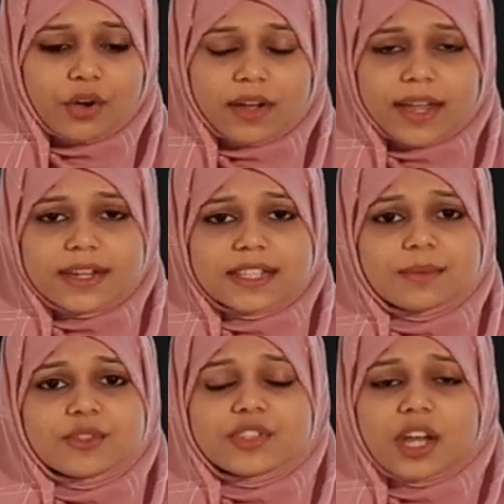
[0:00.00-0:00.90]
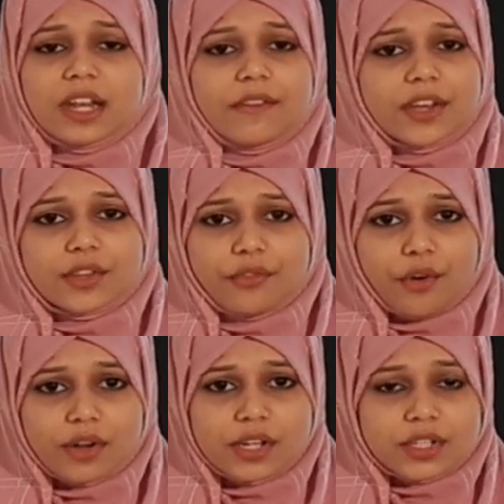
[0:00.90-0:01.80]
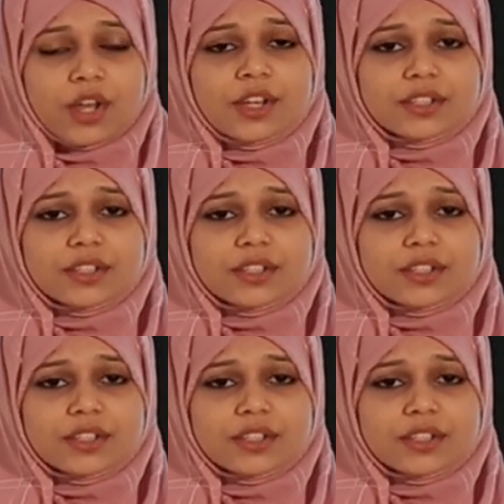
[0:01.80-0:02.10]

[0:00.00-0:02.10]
organisms which are living in the forest.